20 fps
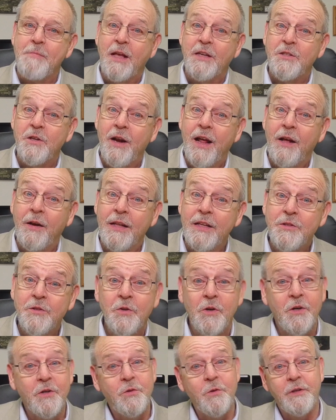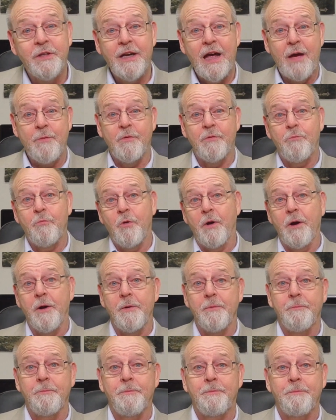So now let's turn to a time of
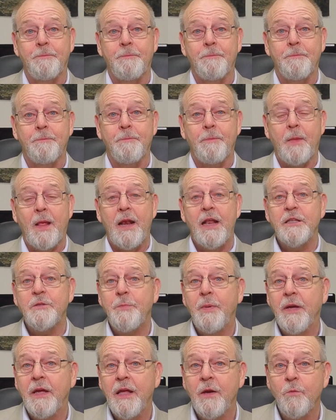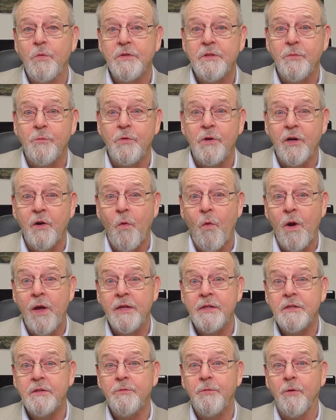prayer. Let's begin with some
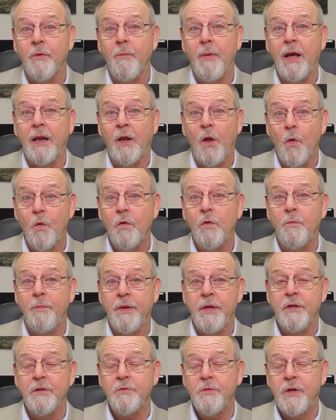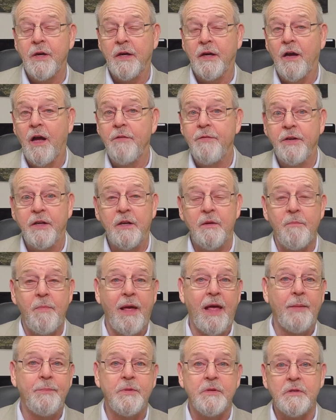requests from my local ministry at Covington
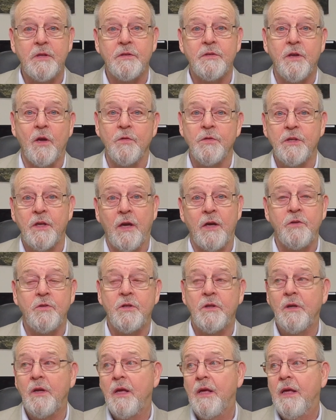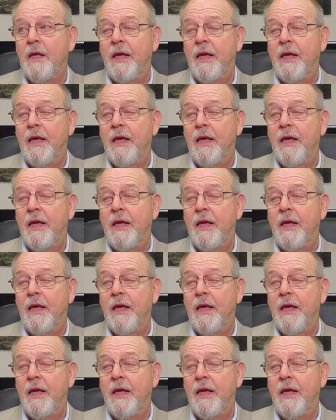Baptist Association.